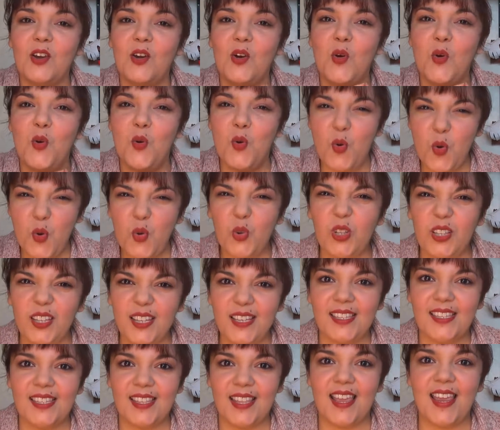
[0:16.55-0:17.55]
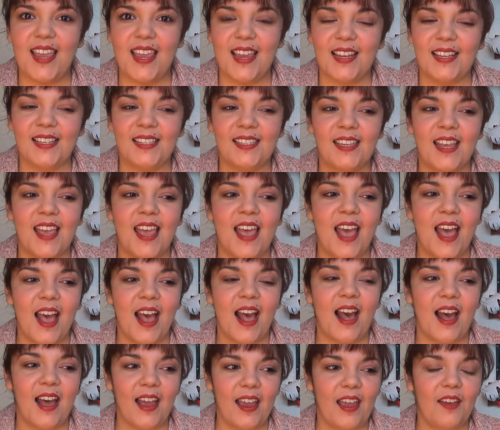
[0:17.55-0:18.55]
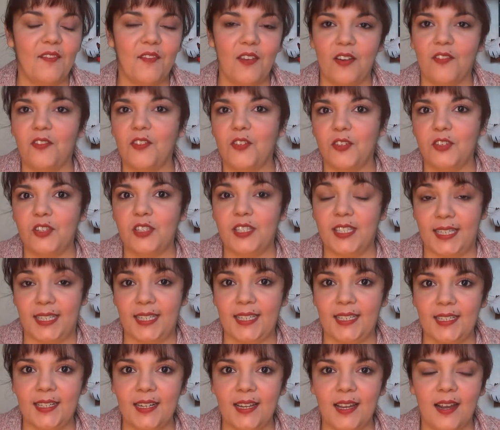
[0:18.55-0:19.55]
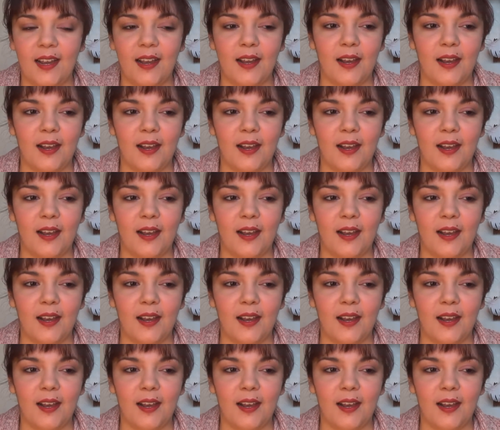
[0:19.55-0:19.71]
coolest things I have ever seen.